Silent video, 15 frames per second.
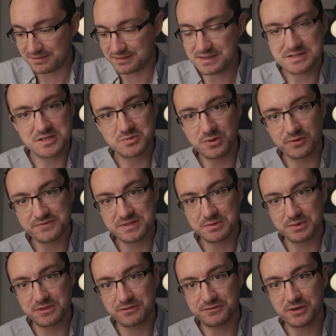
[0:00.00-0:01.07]
This is obviously
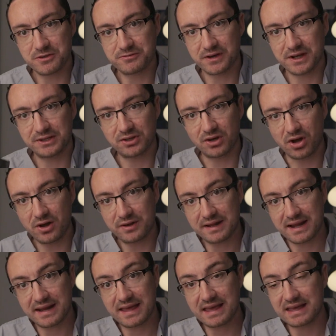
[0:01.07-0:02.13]
with the viewfinder on,
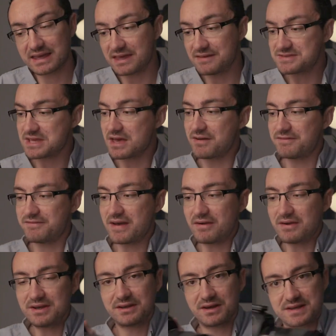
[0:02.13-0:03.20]
and it gives it a
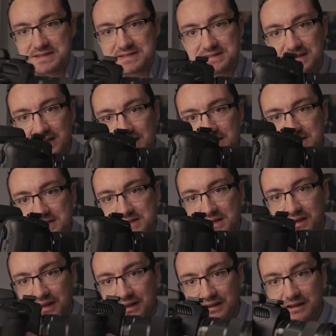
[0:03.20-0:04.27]
very nice sleek
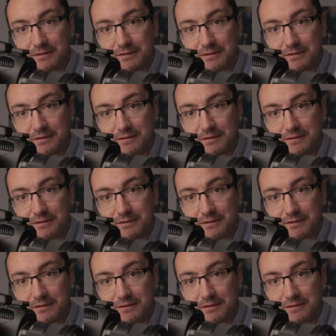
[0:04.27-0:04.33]
design.